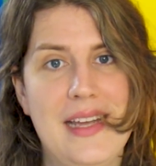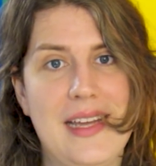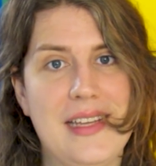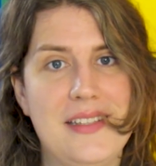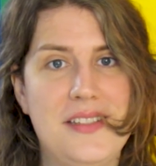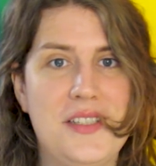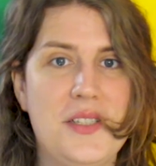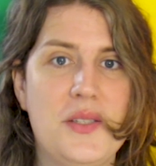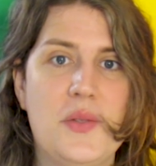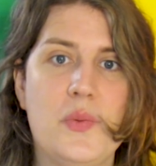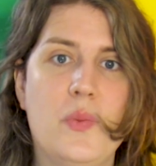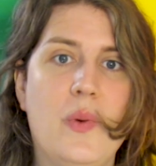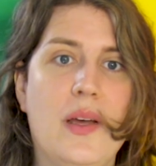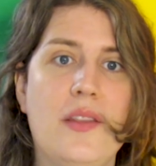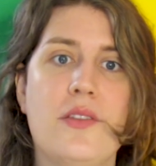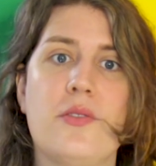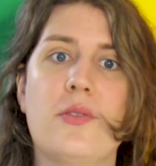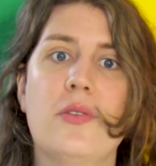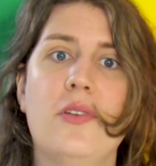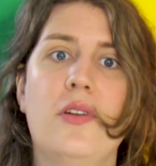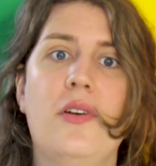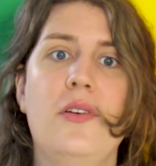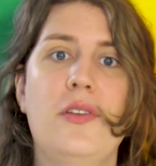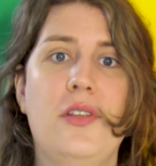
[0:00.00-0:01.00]
It's just
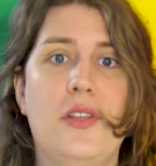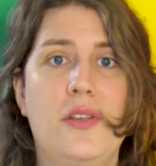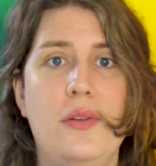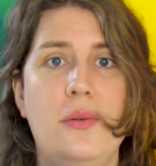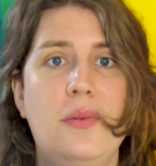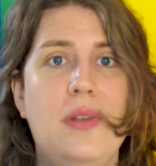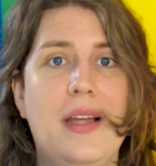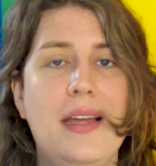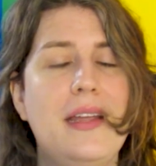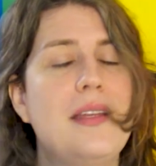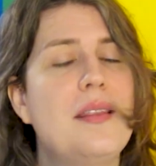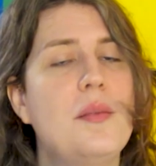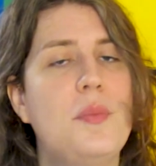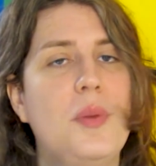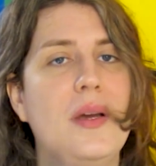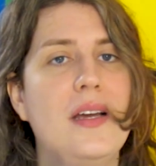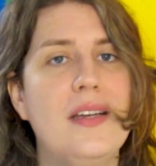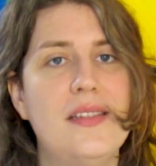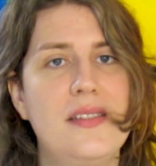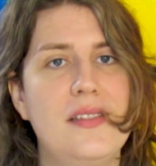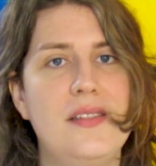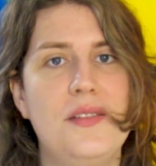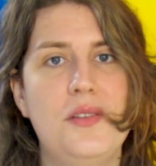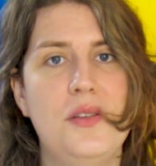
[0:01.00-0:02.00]
whether or not you like the
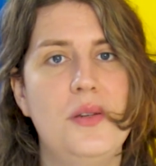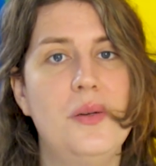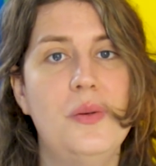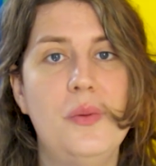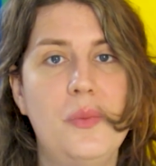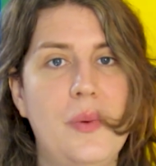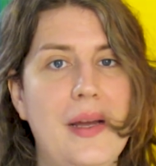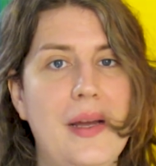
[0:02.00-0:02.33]
person you're